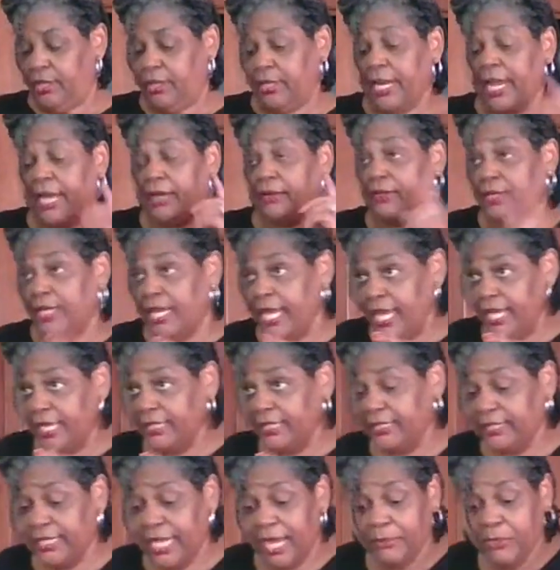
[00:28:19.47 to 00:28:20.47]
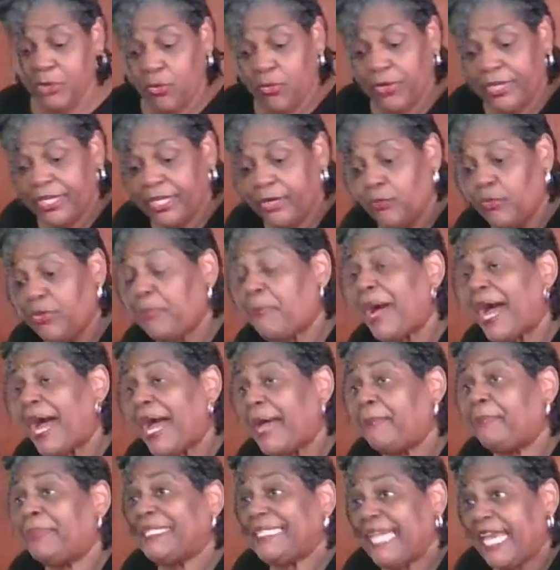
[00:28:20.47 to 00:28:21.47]
Now next, I'm going in with
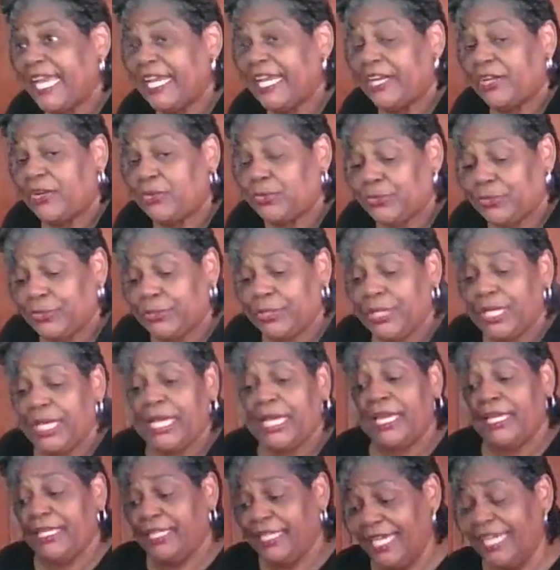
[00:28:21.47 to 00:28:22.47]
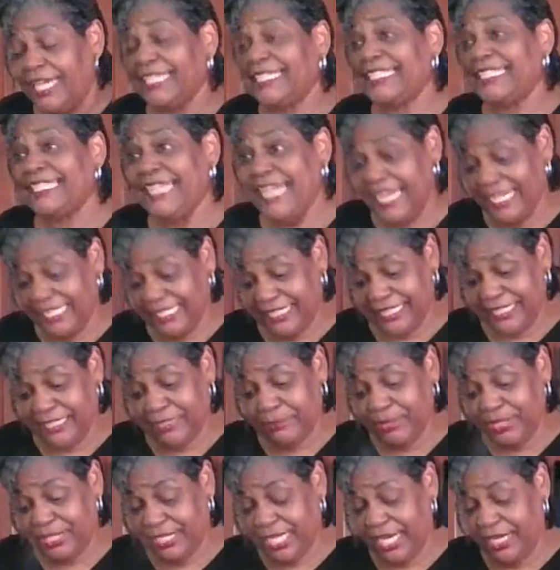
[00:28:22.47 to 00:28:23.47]
my potatoes. Yes, next is
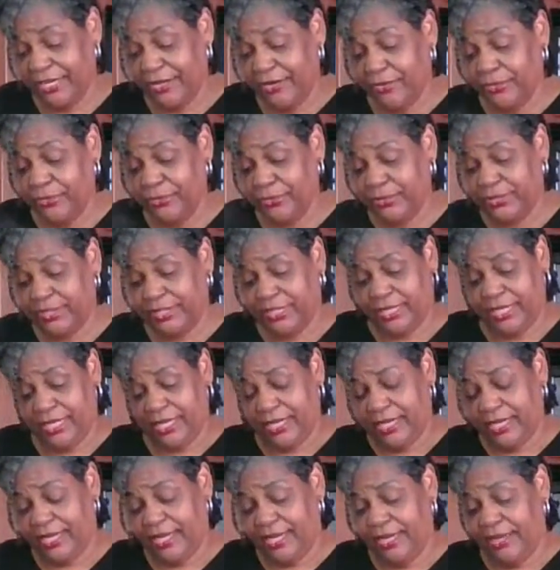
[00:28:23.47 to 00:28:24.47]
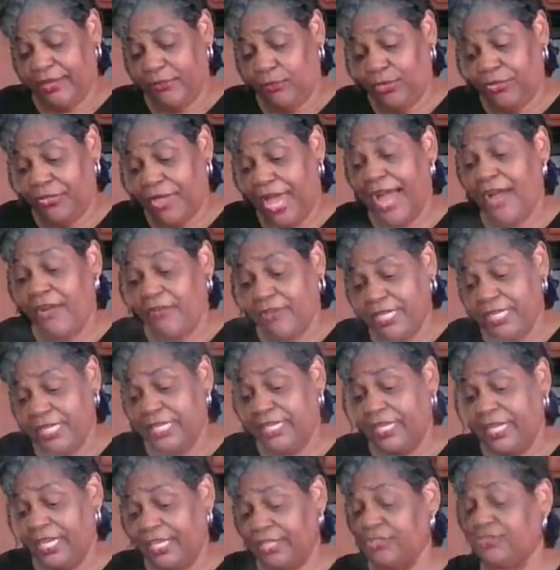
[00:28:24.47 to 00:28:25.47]
the potatoes without
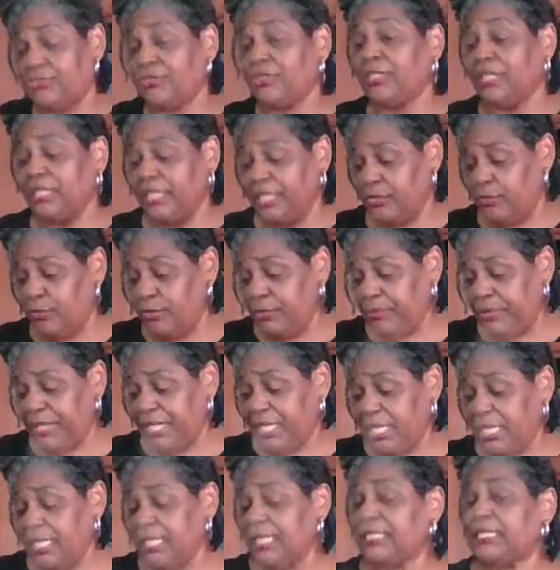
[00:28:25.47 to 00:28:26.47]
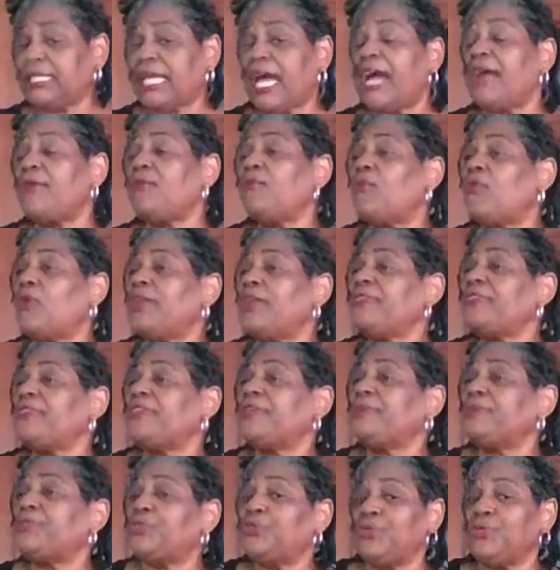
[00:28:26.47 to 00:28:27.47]
any extra liquid because I want
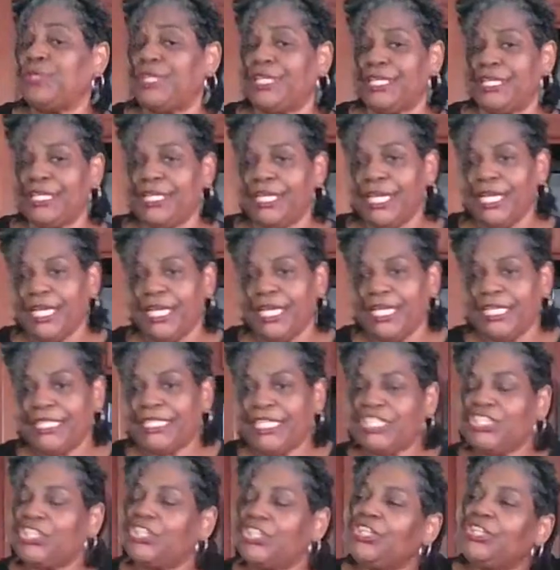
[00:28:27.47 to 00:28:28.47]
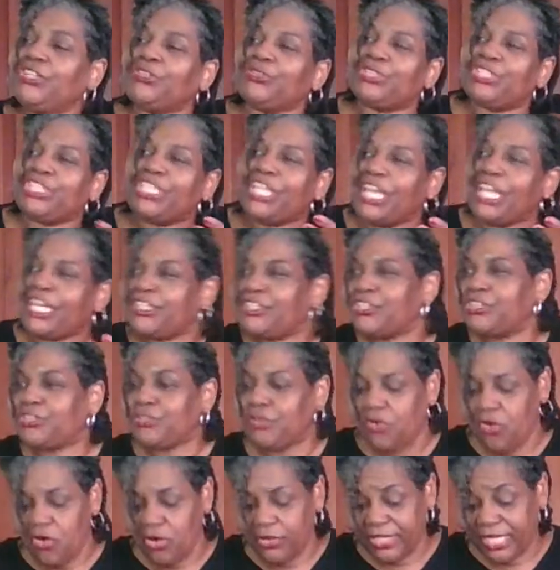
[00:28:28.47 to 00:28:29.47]
them to get just a little
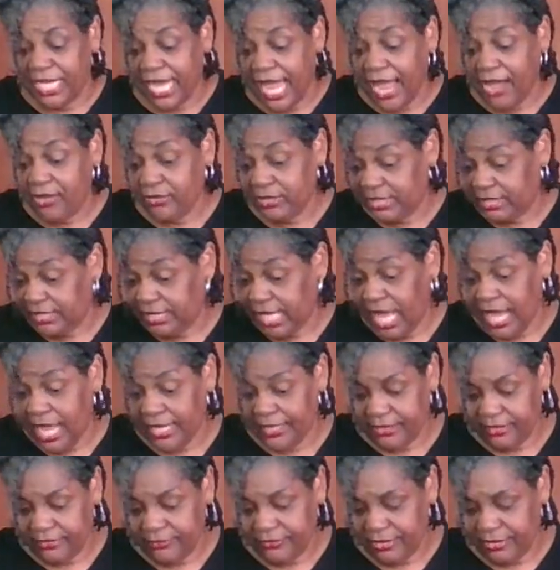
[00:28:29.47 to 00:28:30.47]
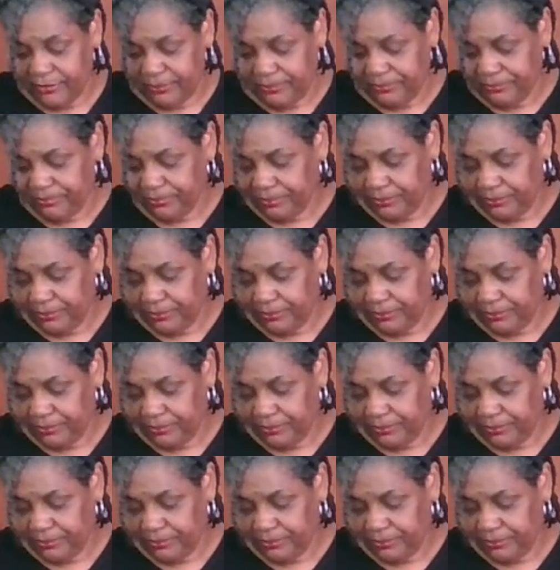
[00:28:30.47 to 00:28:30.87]
texture on the outside of them.